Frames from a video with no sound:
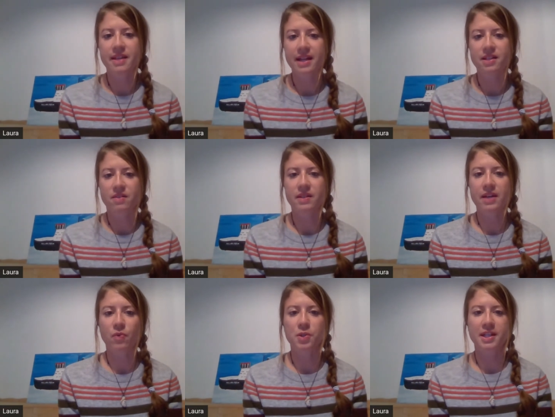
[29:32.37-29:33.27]
that
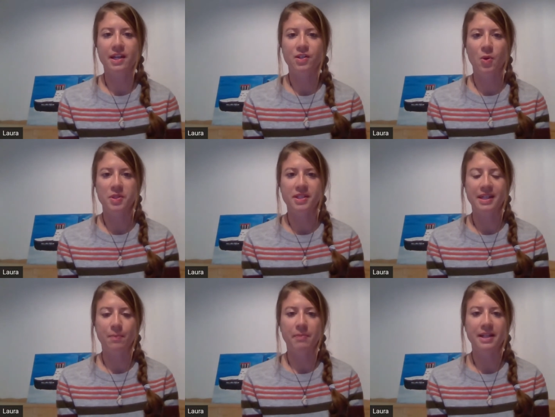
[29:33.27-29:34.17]
that was
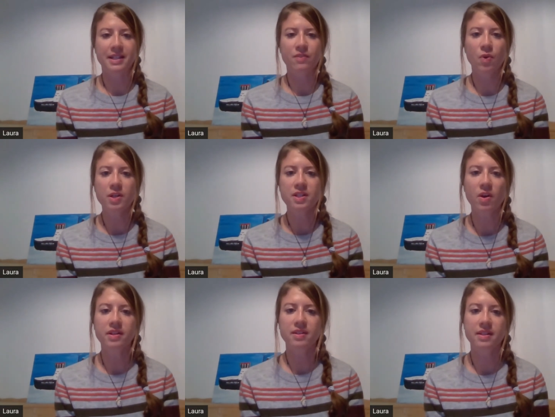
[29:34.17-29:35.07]
exhausting but it was
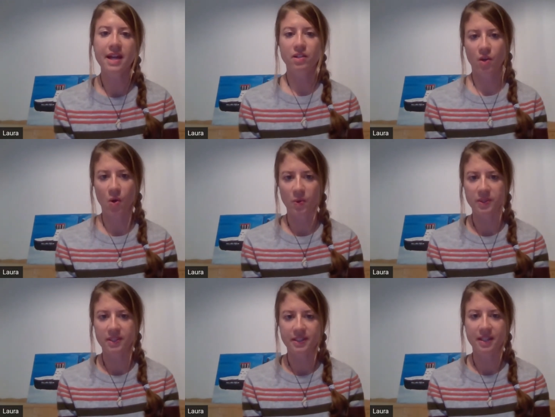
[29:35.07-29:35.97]
not that
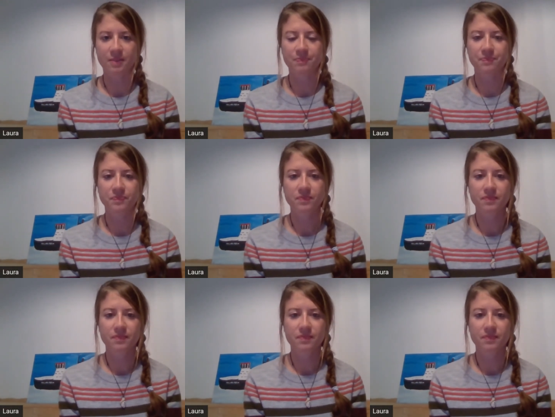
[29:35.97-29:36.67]
cold um,